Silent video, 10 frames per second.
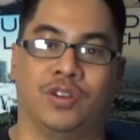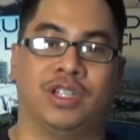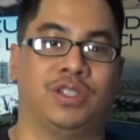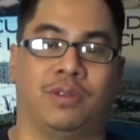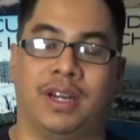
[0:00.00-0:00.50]

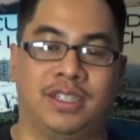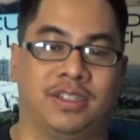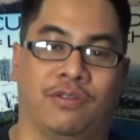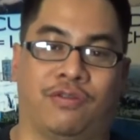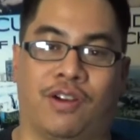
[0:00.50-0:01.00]
this race,
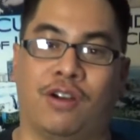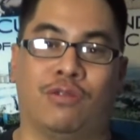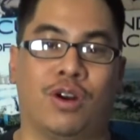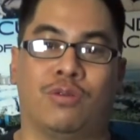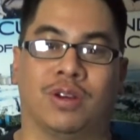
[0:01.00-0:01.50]
the front
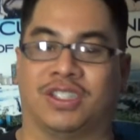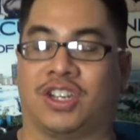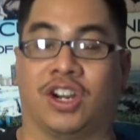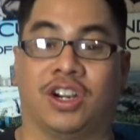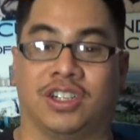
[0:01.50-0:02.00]
row was
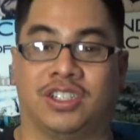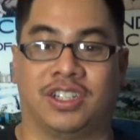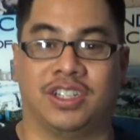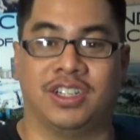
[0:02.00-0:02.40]
cursed.